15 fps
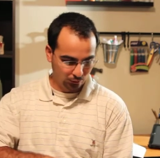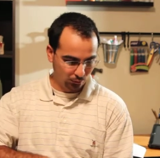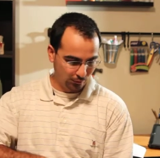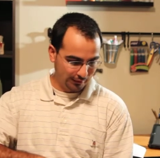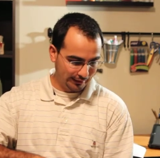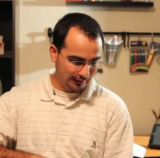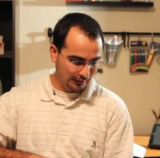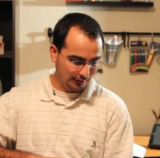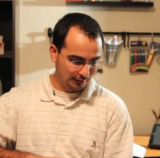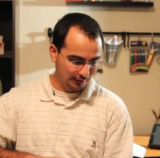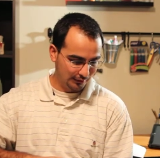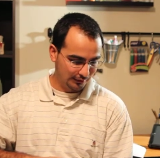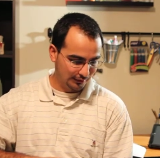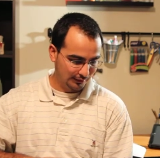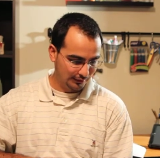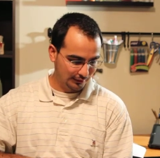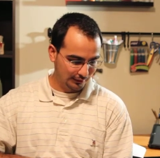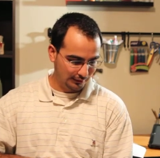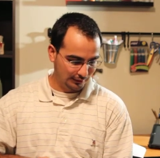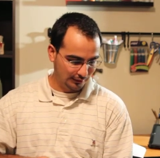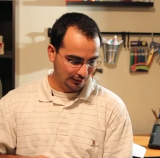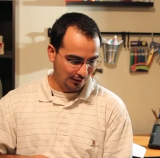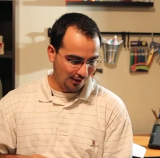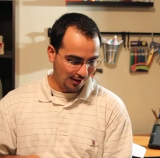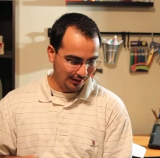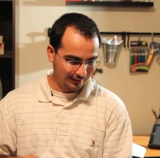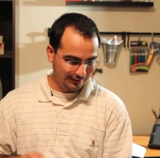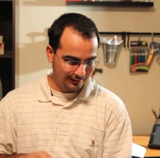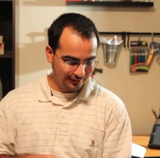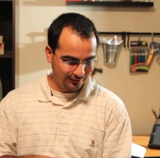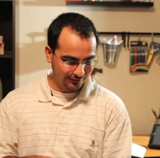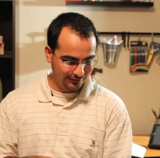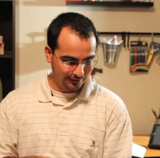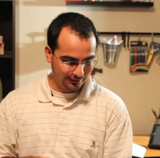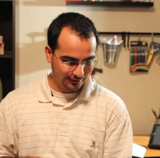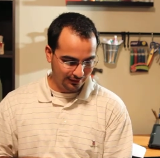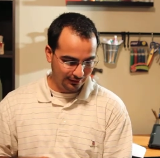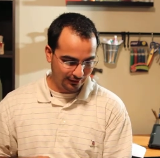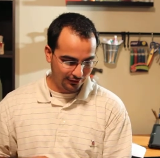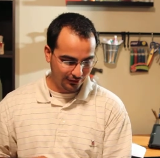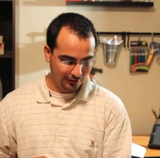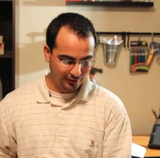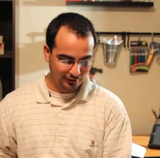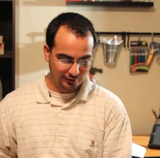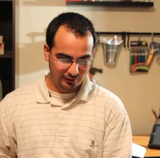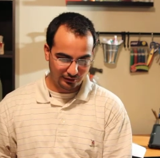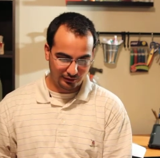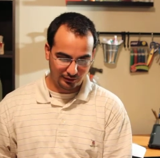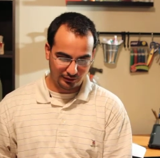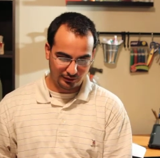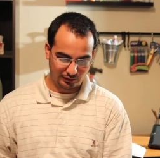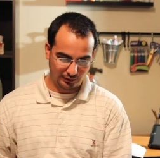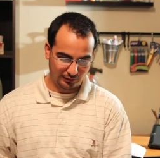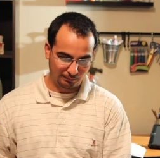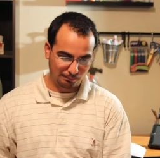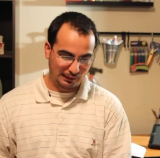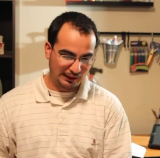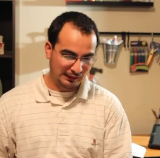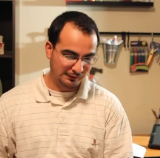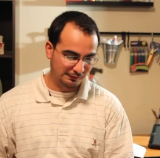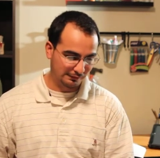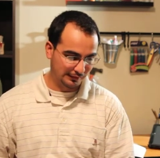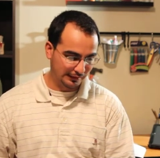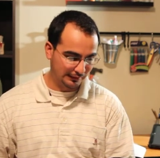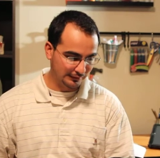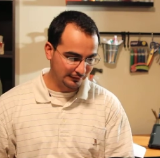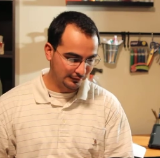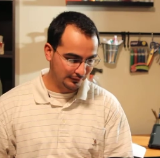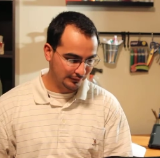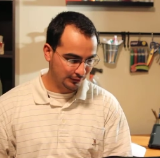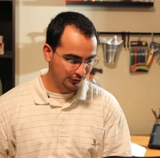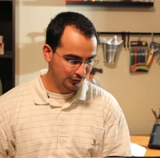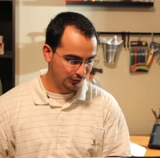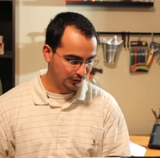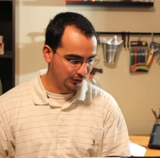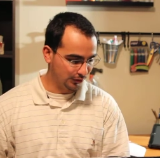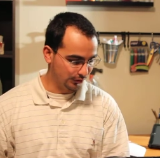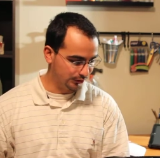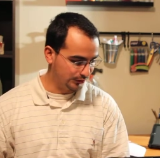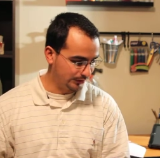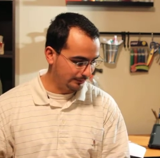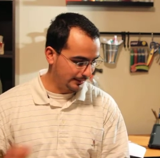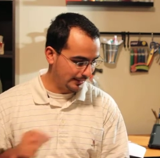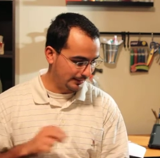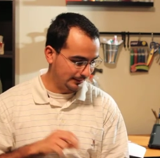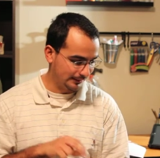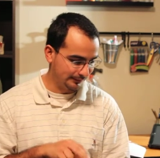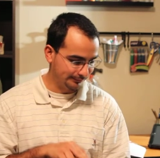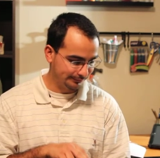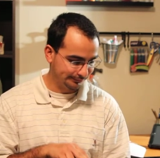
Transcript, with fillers: where God gives another uh, benefit towards humanity.